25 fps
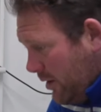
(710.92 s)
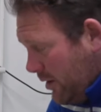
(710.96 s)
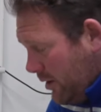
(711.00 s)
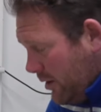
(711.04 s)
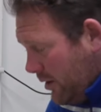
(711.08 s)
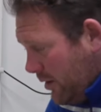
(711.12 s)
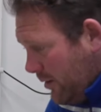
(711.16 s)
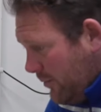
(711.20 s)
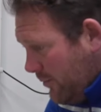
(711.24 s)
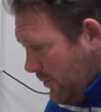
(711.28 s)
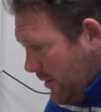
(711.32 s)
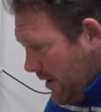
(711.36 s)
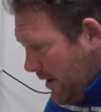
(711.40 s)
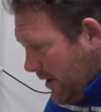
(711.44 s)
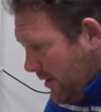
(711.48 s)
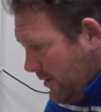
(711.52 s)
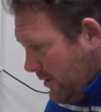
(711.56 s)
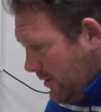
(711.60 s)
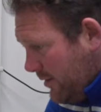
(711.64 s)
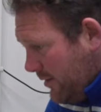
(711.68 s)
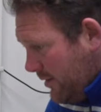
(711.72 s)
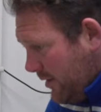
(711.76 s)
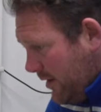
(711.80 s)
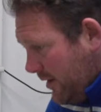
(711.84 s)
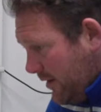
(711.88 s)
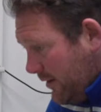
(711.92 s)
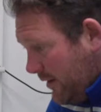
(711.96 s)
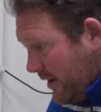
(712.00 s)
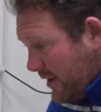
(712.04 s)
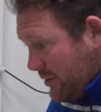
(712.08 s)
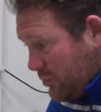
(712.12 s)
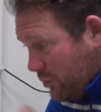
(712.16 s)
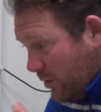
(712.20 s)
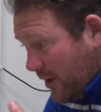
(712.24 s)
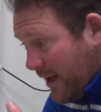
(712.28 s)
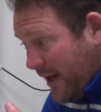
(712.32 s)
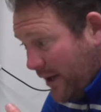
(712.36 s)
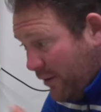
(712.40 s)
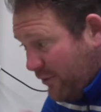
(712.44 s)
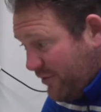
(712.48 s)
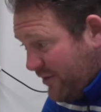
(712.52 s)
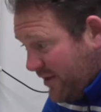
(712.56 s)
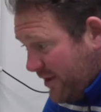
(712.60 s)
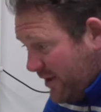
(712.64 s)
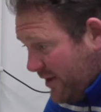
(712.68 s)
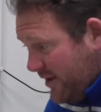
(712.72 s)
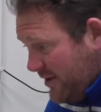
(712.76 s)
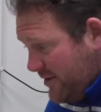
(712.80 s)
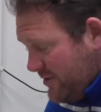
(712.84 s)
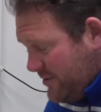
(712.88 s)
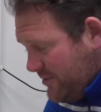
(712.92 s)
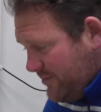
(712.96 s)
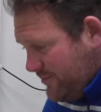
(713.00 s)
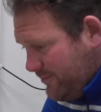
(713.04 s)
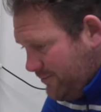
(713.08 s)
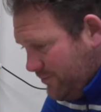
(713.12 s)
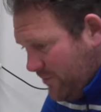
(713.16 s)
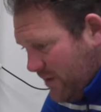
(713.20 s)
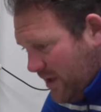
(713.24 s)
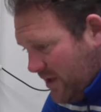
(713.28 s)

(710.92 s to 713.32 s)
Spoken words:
And that's what Alfie needs.